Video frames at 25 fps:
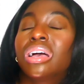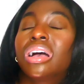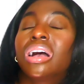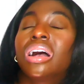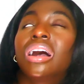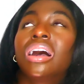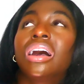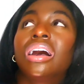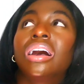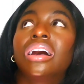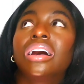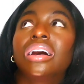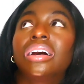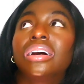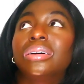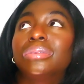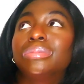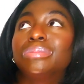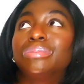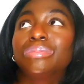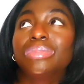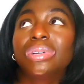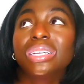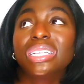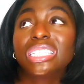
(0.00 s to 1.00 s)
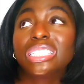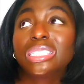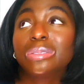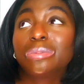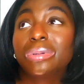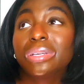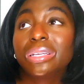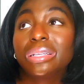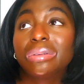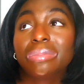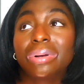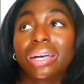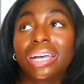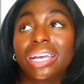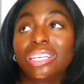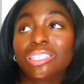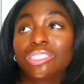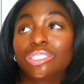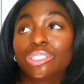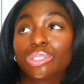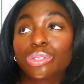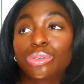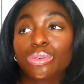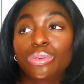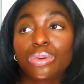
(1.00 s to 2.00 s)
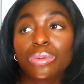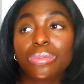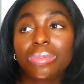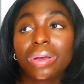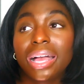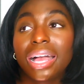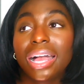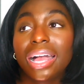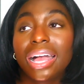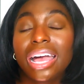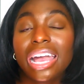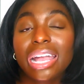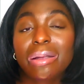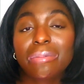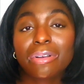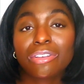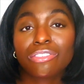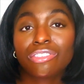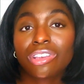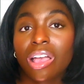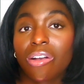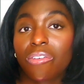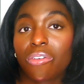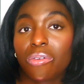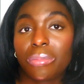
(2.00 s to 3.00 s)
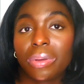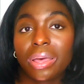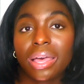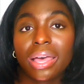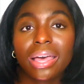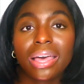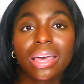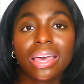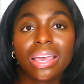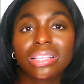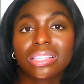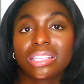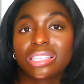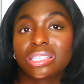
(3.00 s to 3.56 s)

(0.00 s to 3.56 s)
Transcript: It's been my school bag, my travel bag.